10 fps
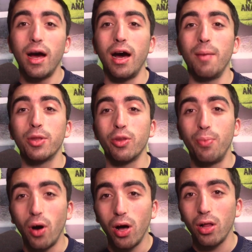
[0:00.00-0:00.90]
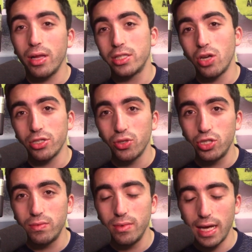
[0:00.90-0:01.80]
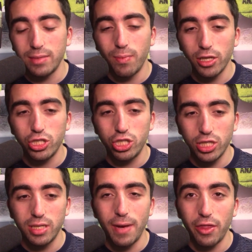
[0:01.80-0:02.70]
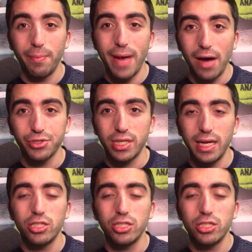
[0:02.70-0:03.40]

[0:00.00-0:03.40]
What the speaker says: But the ball, it's also as much just about the bounce.